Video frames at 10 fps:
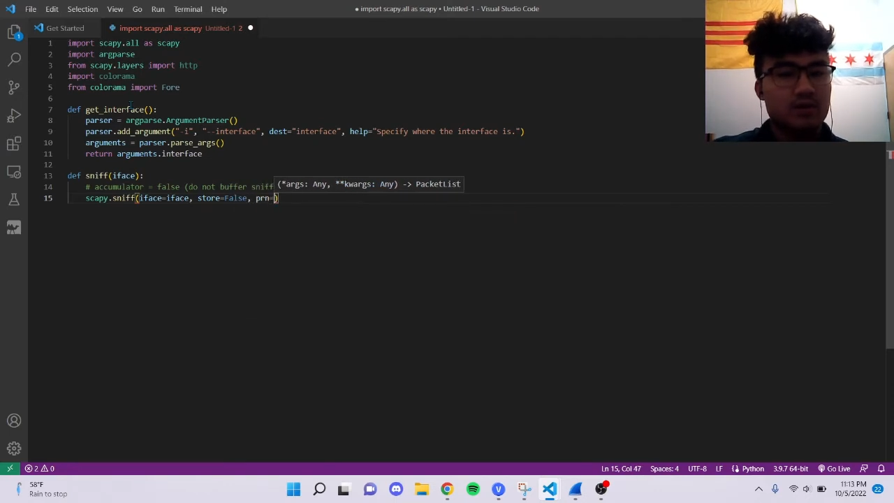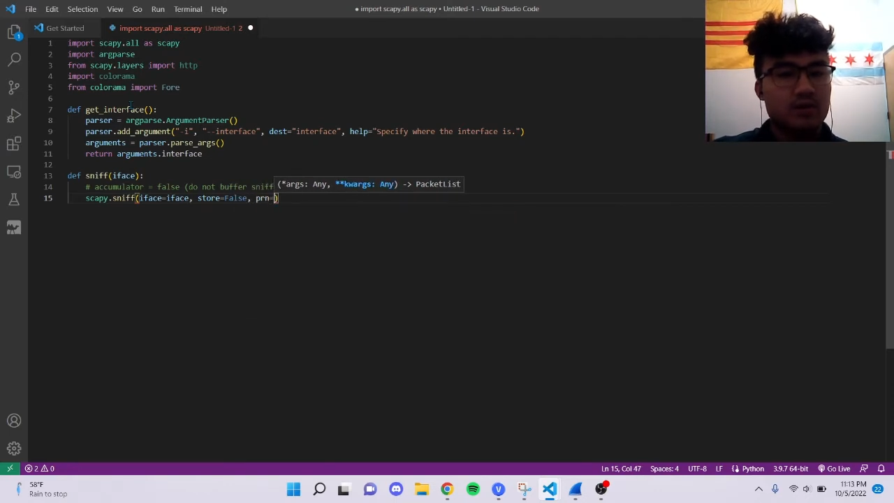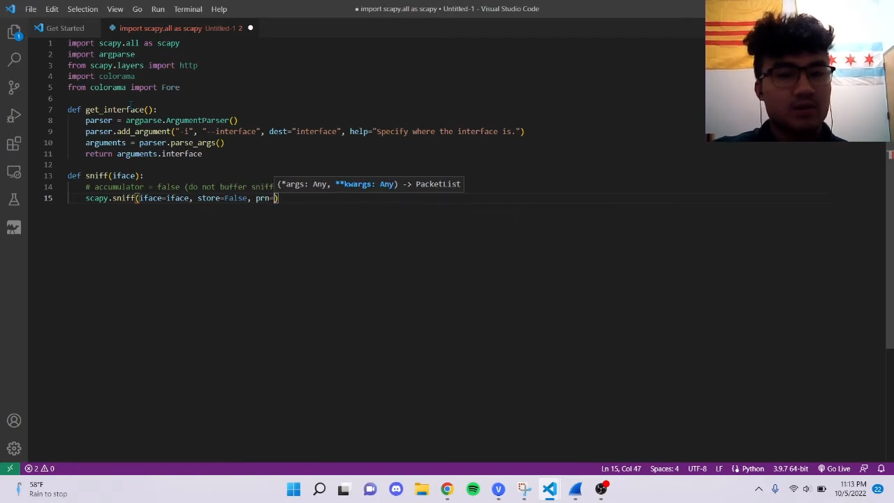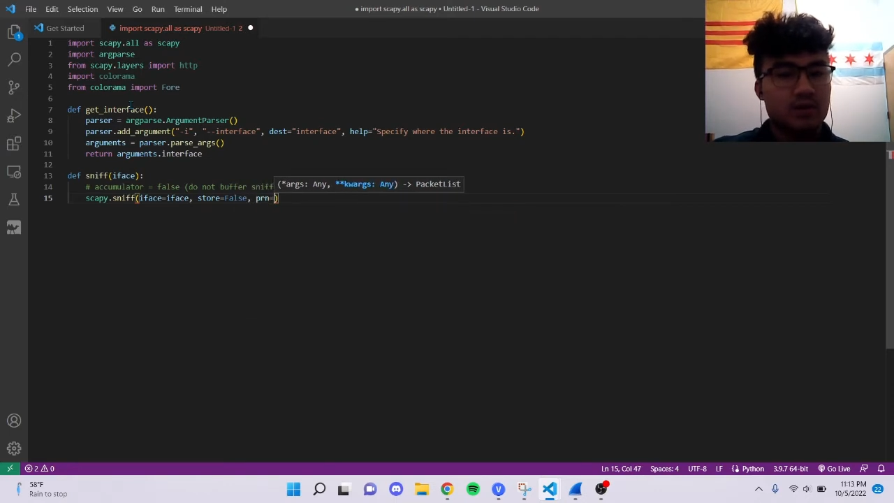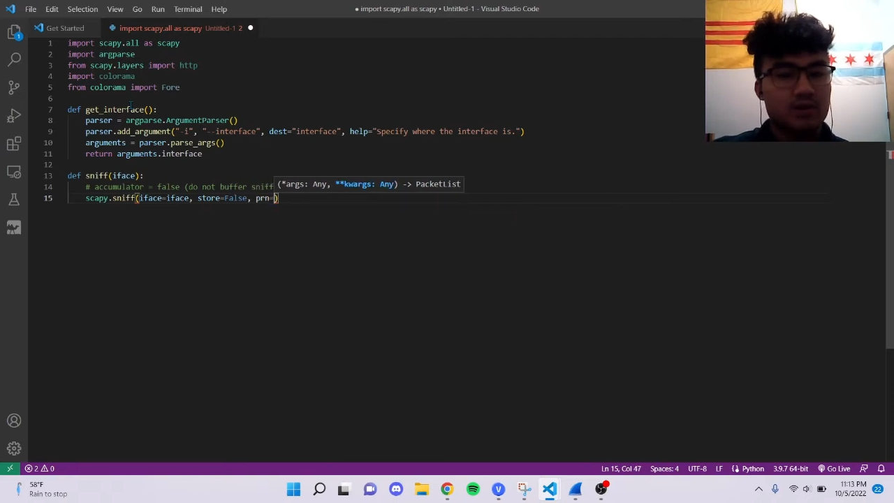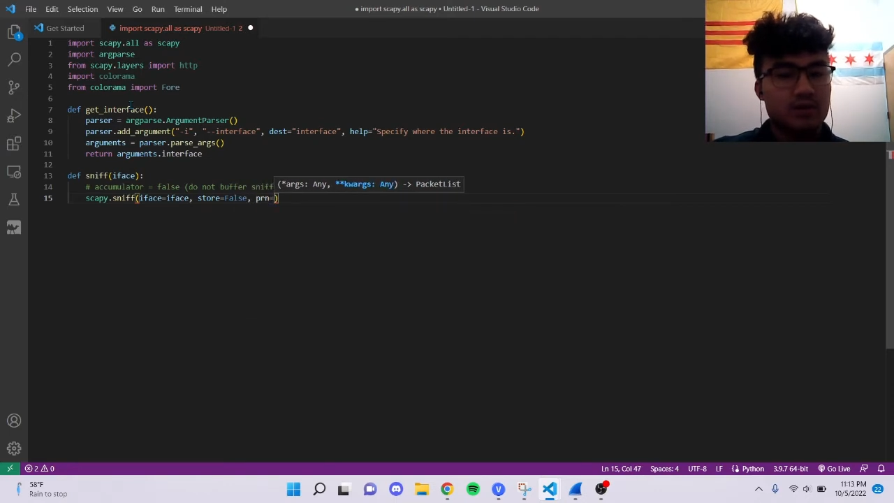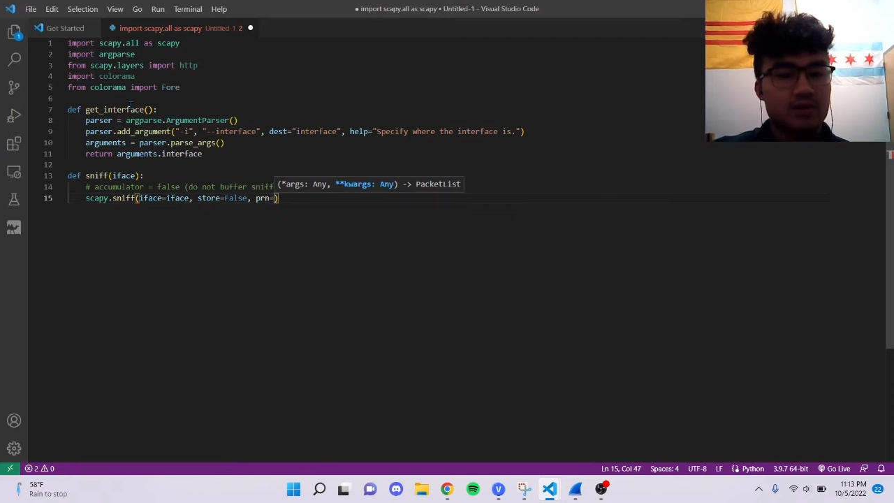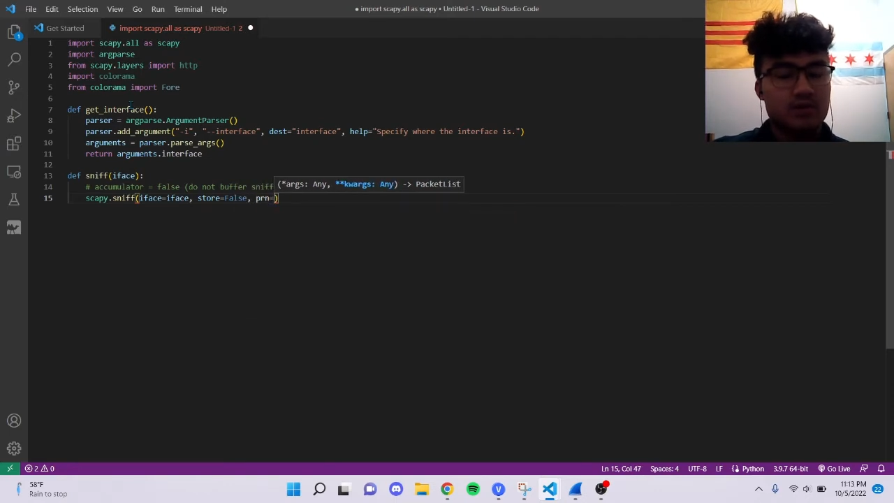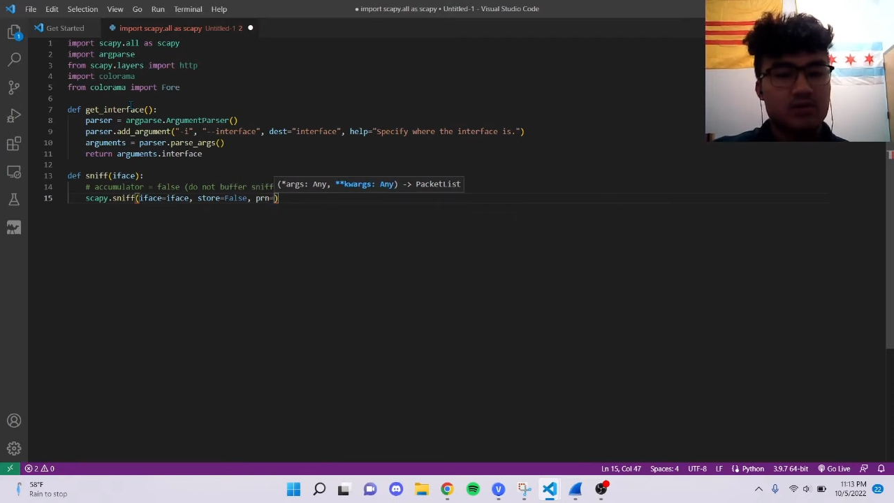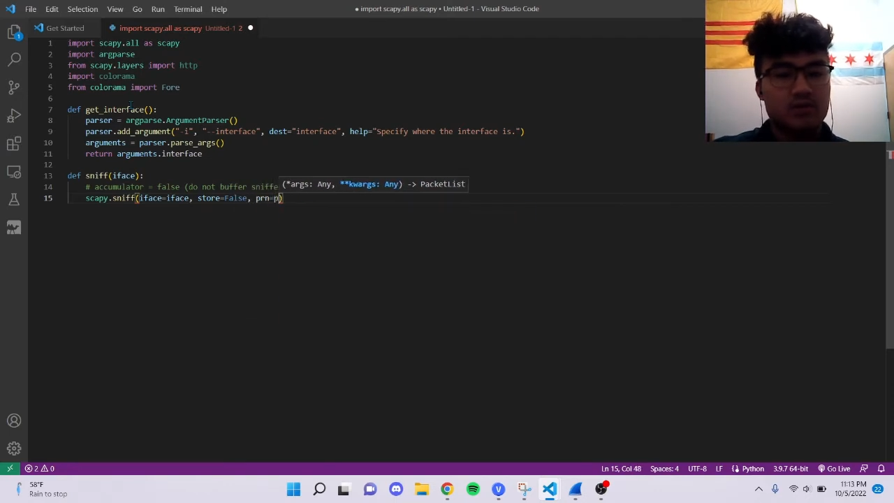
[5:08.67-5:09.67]
prn
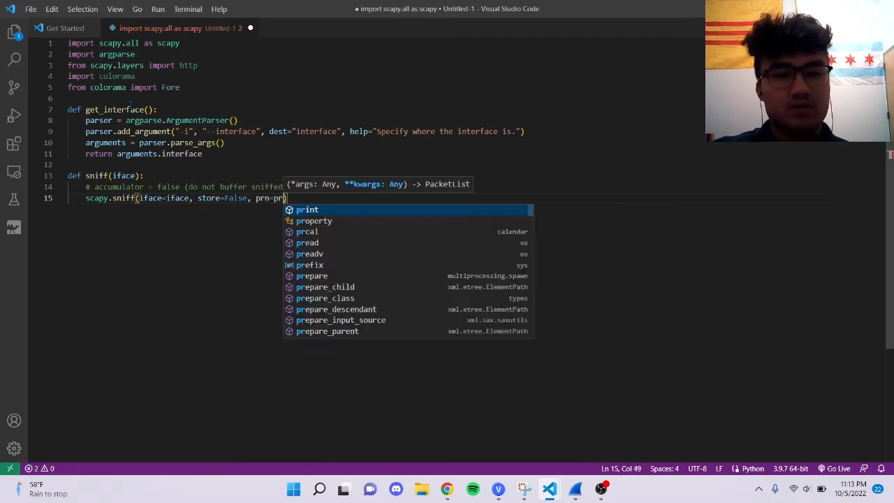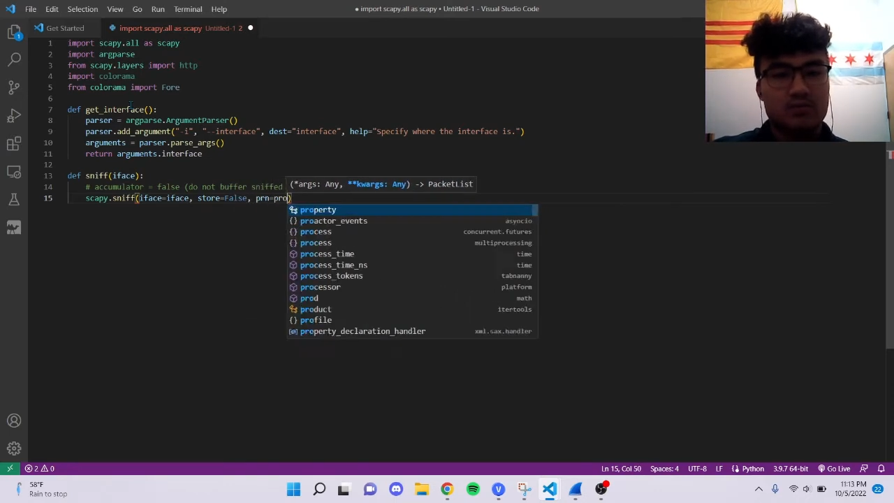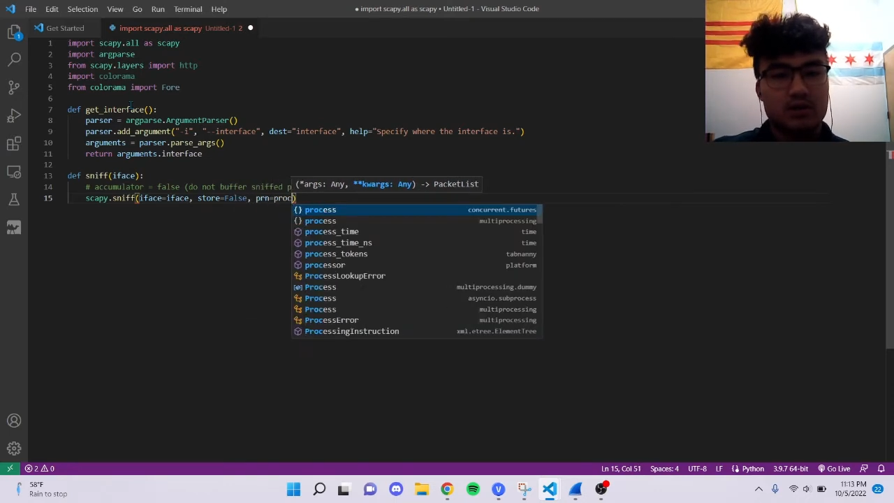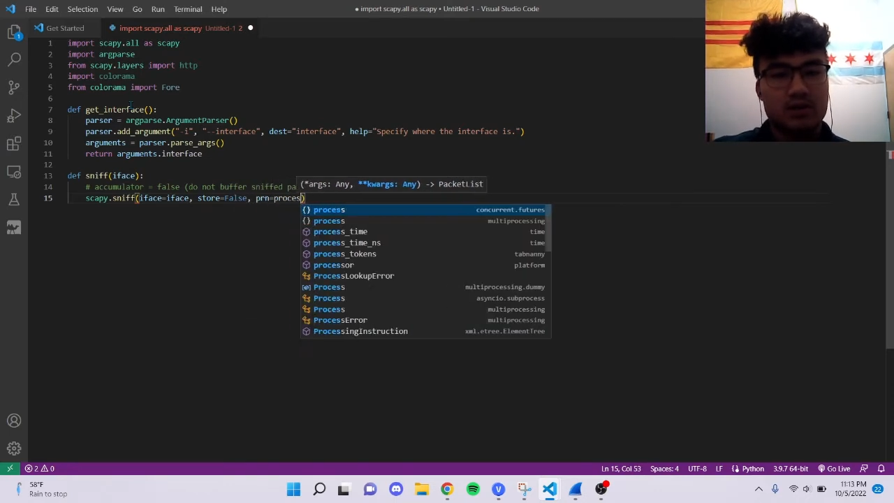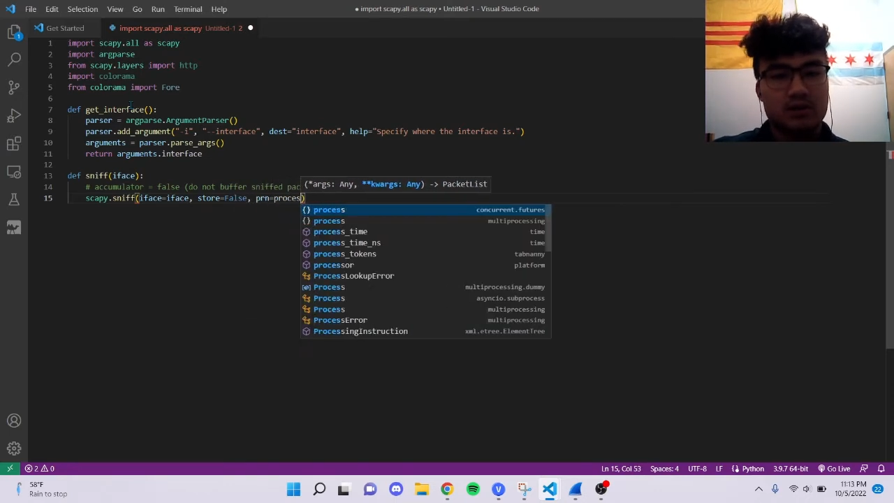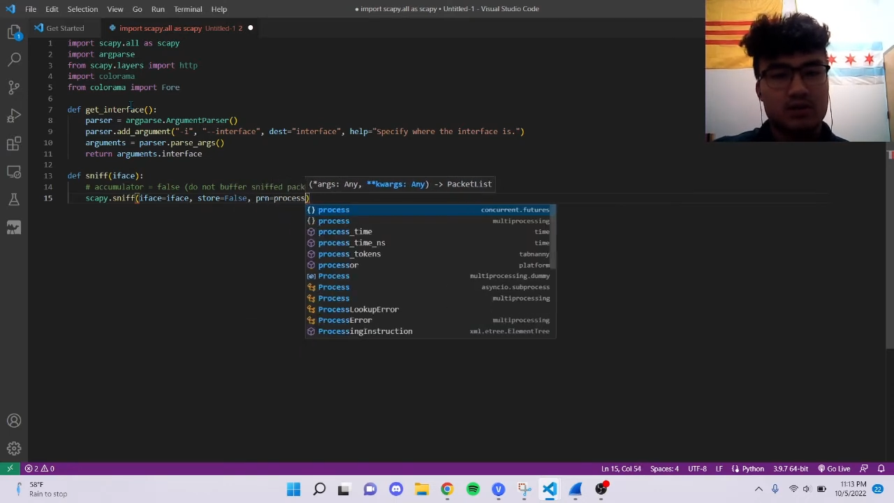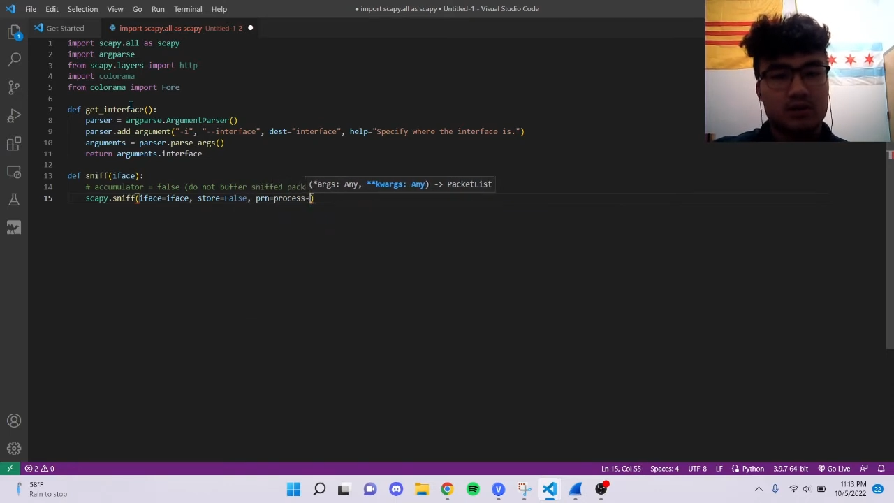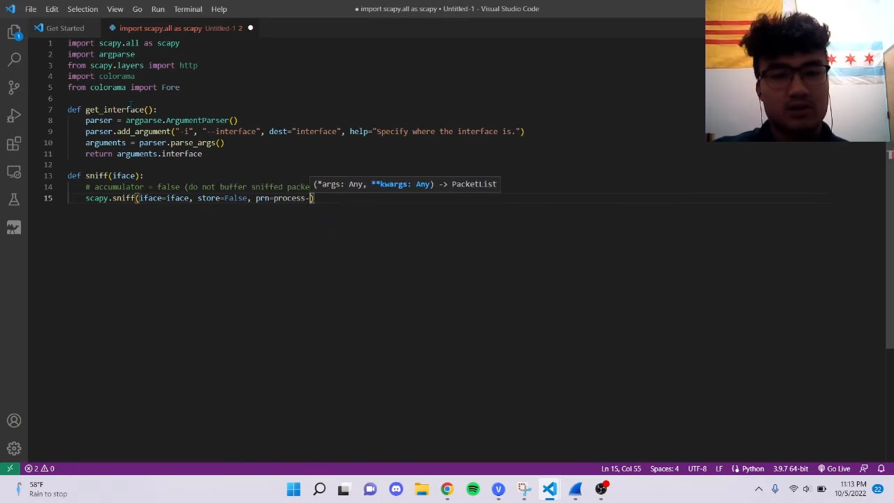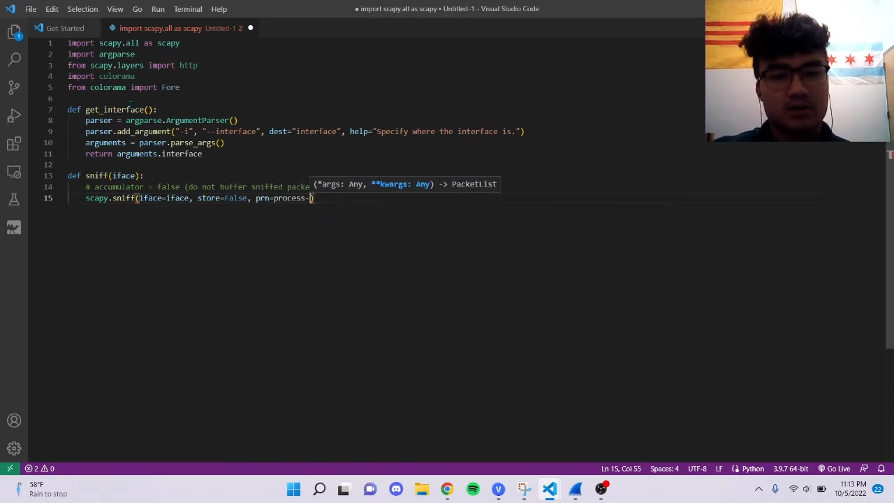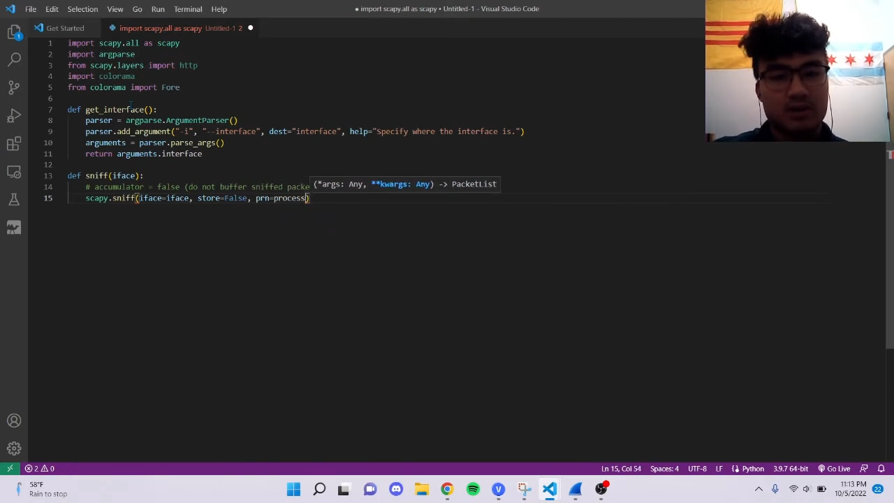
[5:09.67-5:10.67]
equals
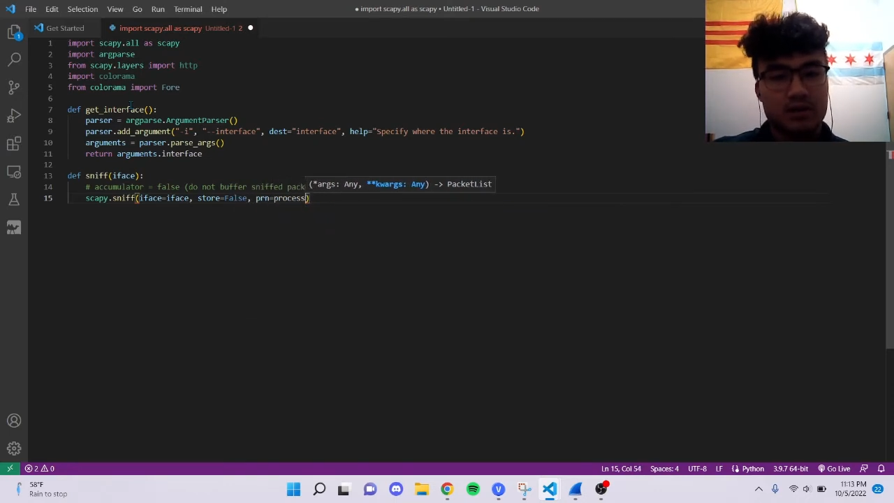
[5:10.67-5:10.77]
process